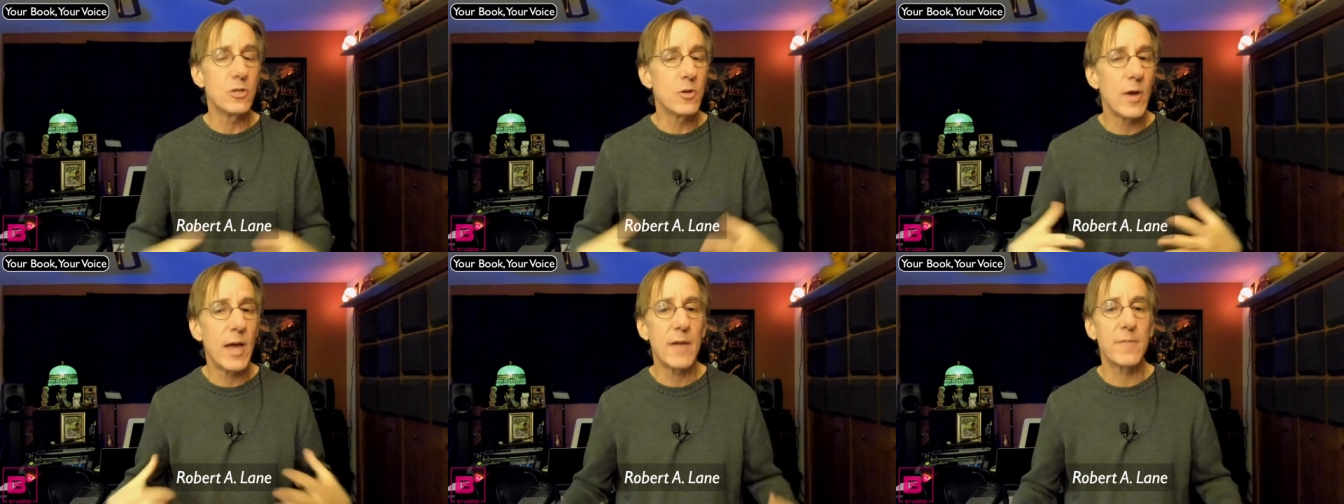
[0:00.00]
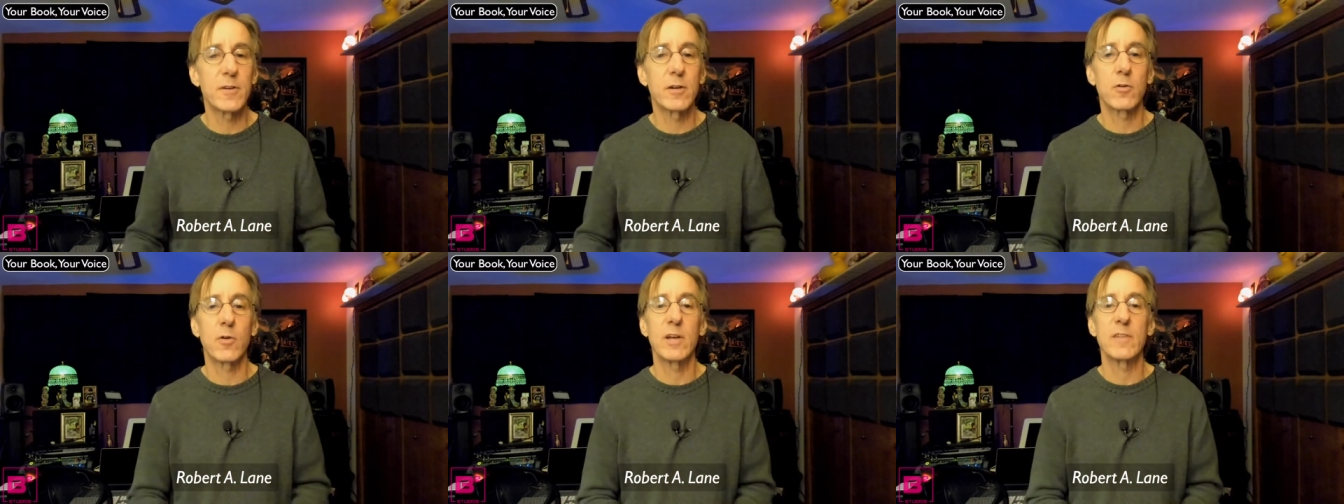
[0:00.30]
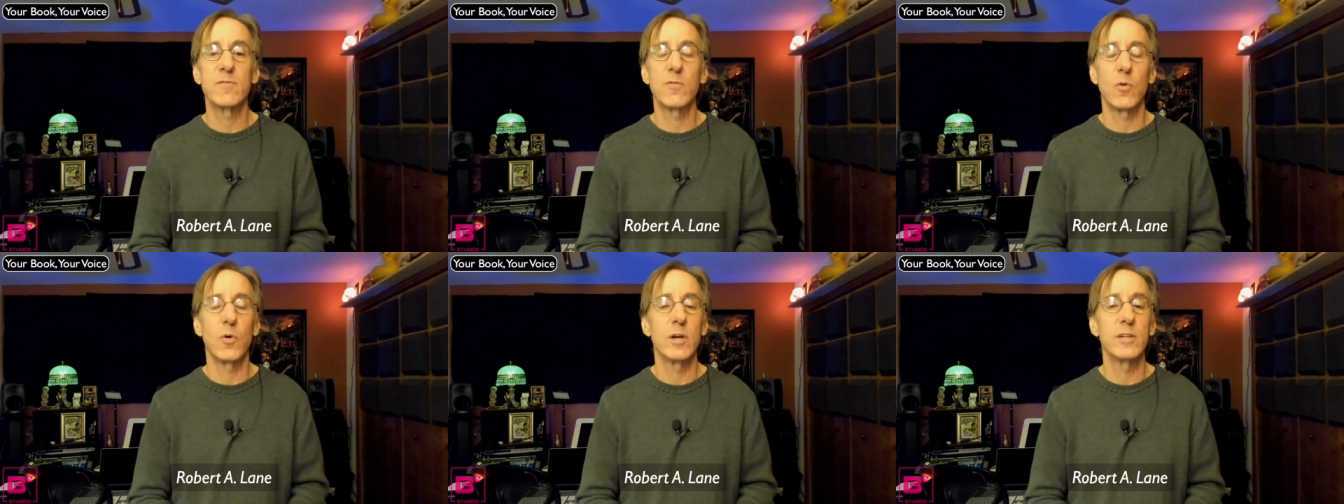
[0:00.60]
You have a
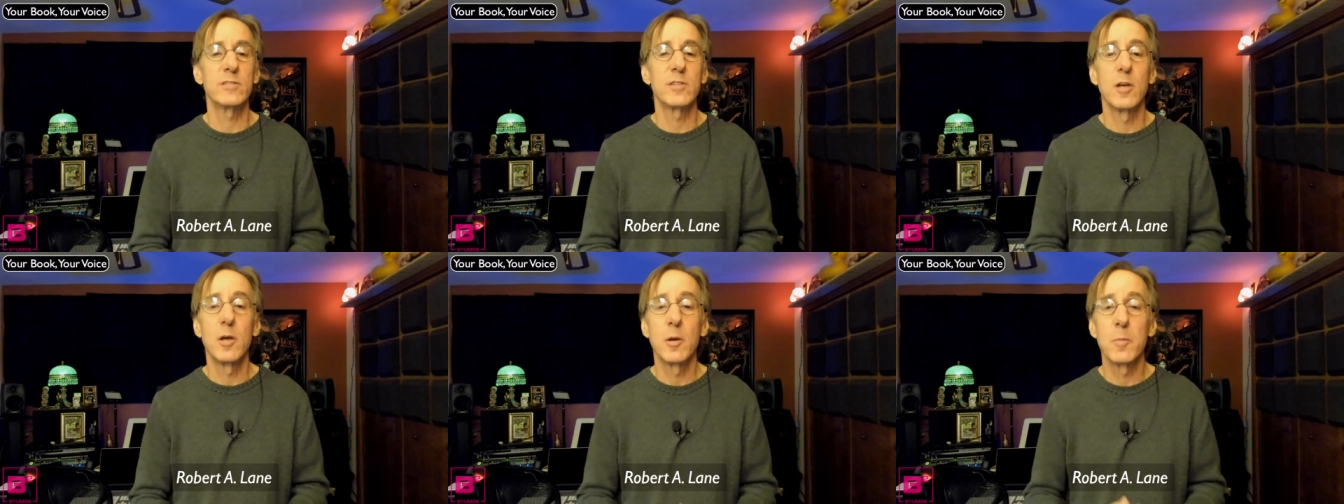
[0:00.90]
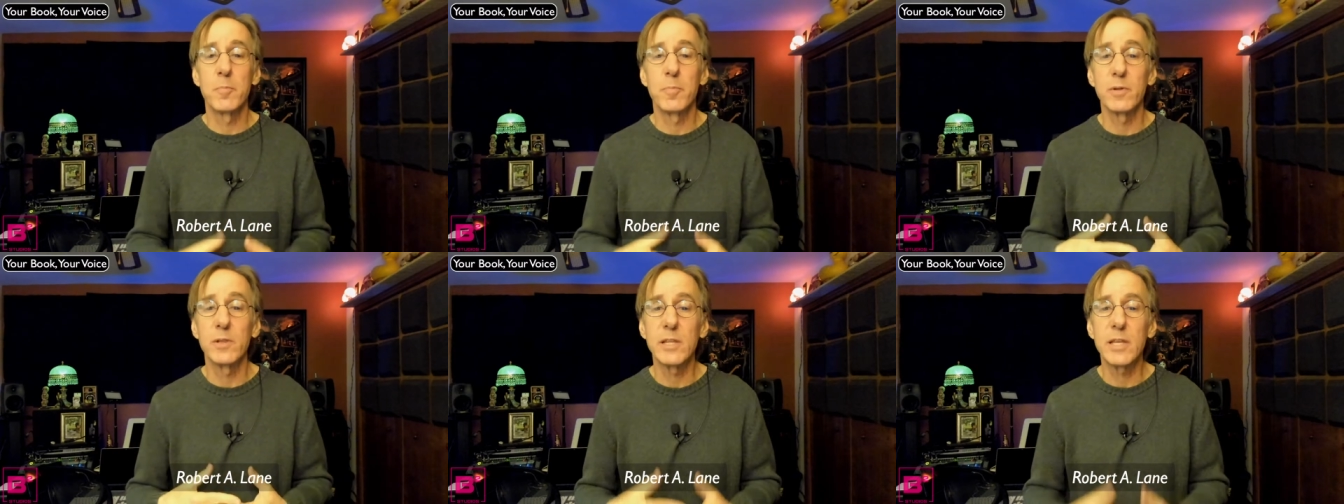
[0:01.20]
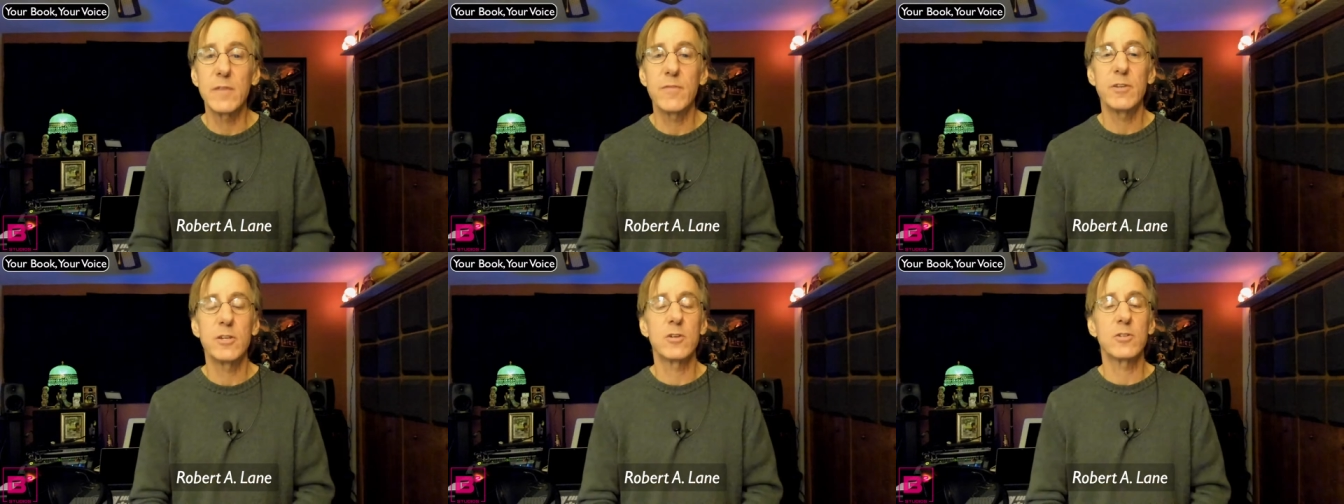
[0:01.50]
great voice,
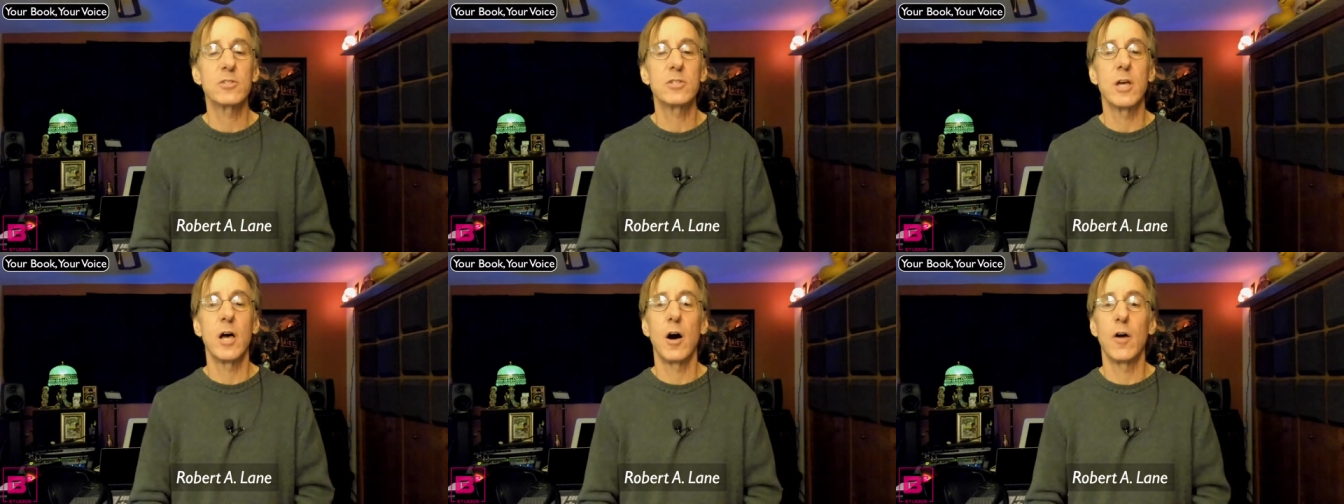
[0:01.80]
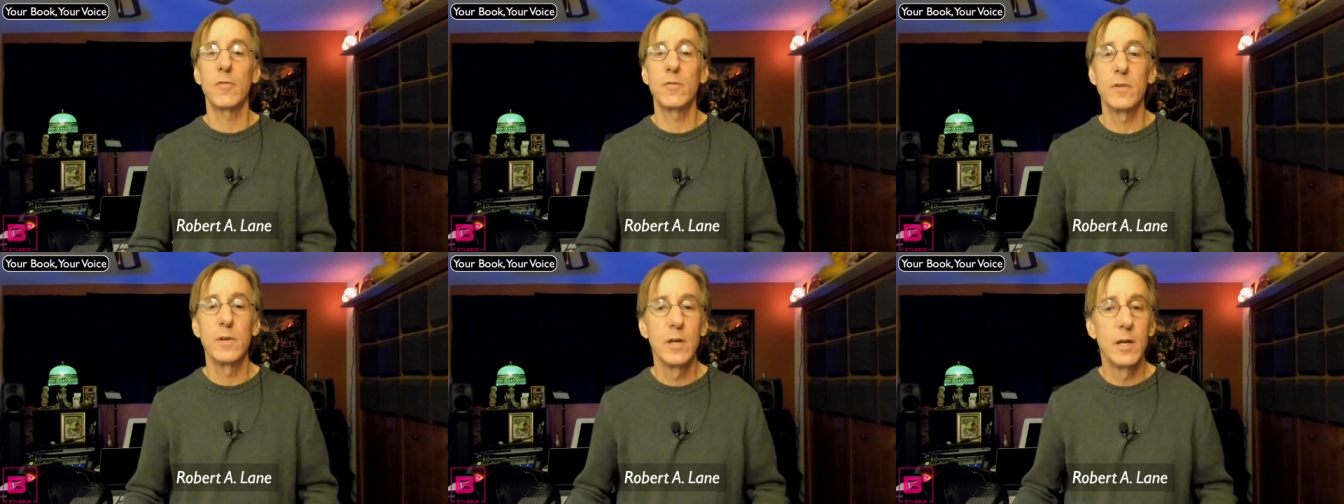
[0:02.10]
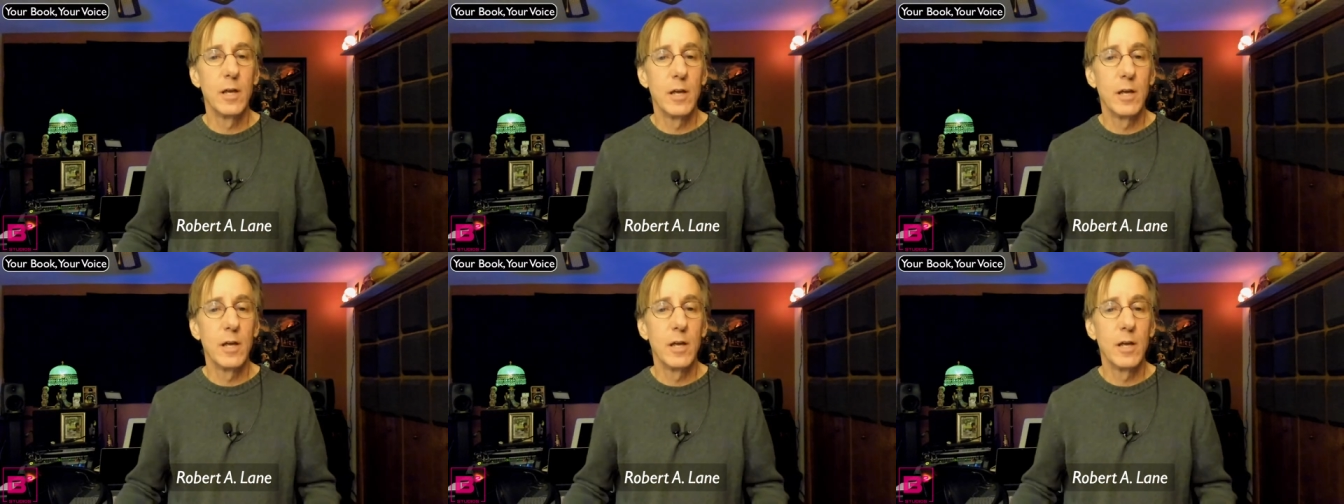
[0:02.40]
believe in yourself,